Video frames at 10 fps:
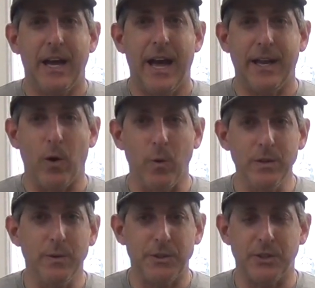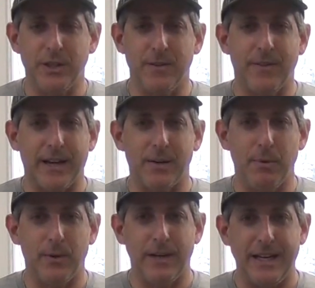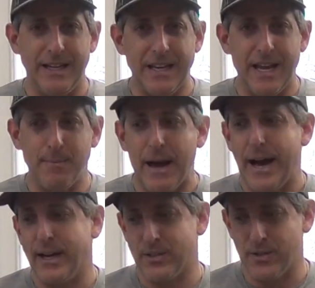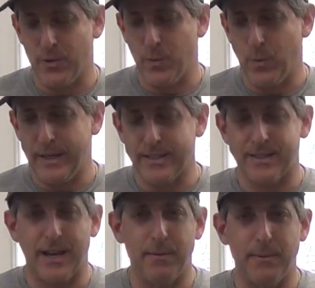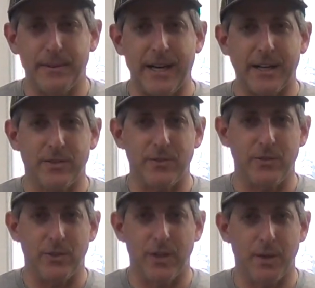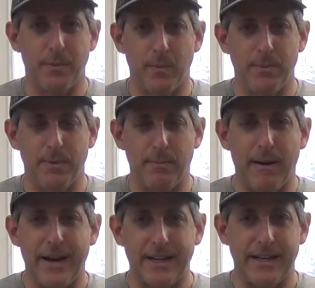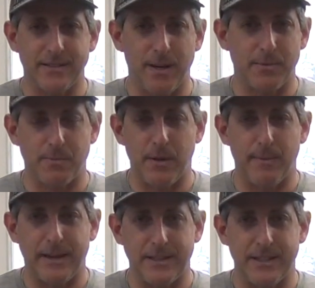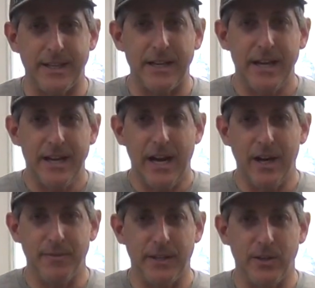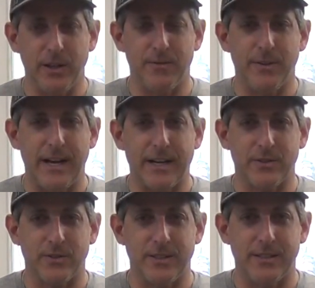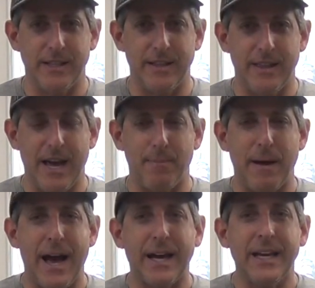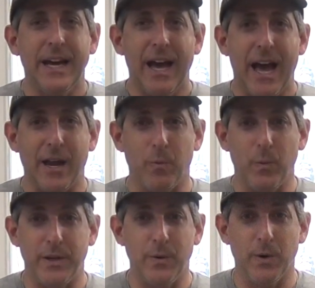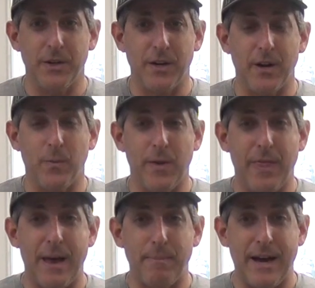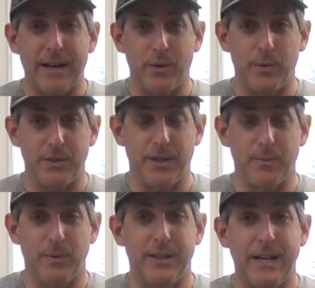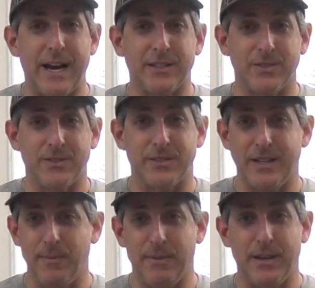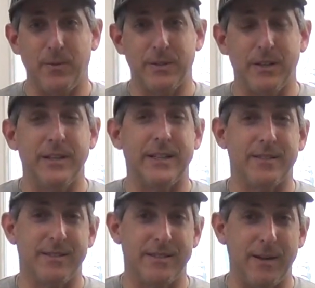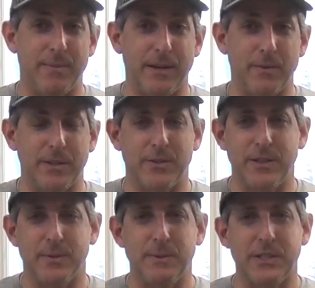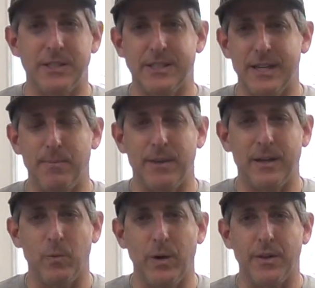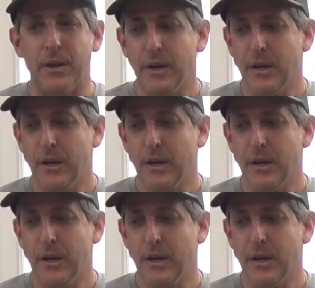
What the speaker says: and only what you need for that component in a bag. So when it's time to build the axles, you cut open one big bag. It has a couple smaller bags in it. Everything you need for the axles is in that bag, and when you are done with that bag, you are done with the axles. Same thing with the links, same thing with the transmission, same thing with